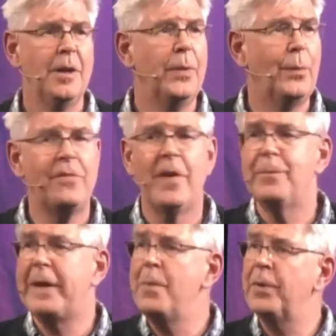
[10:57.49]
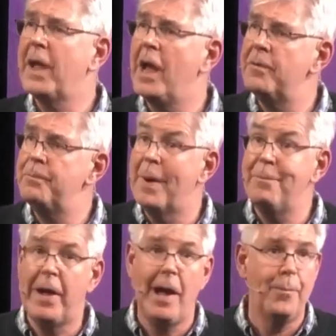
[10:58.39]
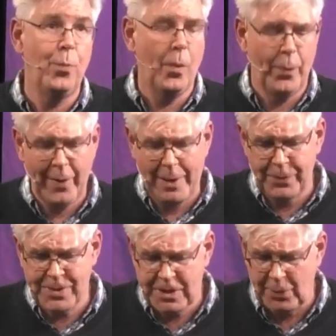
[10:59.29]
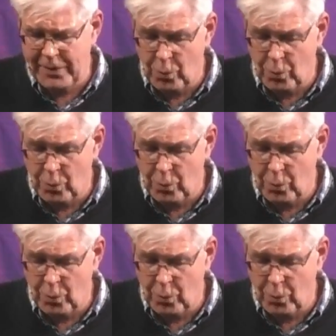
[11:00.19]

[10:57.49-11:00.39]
But we've been able to kind of bump up what we're able to do in